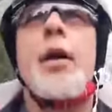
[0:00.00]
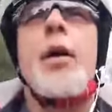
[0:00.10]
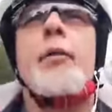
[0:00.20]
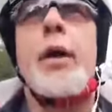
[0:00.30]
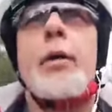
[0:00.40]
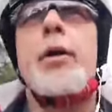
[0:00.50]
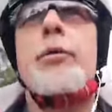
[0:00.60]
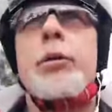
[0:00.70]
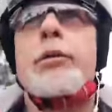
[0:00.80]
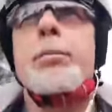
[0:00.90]
our
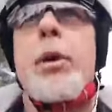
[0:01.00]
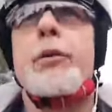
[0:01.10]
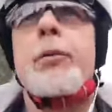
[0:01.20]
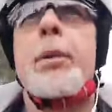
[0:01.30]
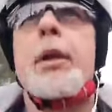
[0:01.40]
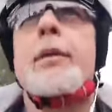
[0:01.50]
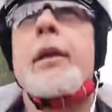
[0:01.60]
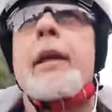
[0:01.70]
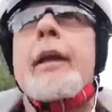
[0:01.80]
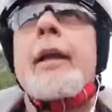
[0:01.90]
own
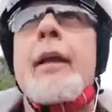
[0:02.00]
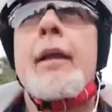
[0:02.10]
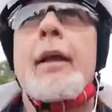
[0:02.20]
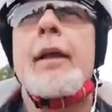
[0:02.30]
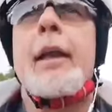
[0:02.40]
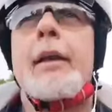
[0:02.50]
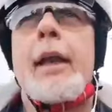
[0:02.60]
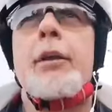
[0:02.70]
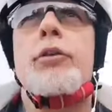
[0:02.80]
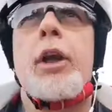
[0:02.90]
responsibility in
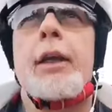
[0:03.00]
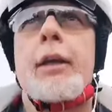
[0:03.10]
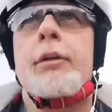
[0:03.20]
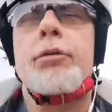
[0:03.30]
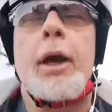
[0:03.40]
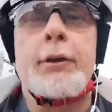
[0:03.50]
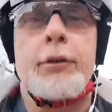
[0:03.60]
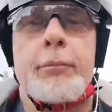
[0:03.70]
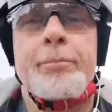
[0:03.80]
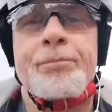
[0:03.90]
energetic attraction.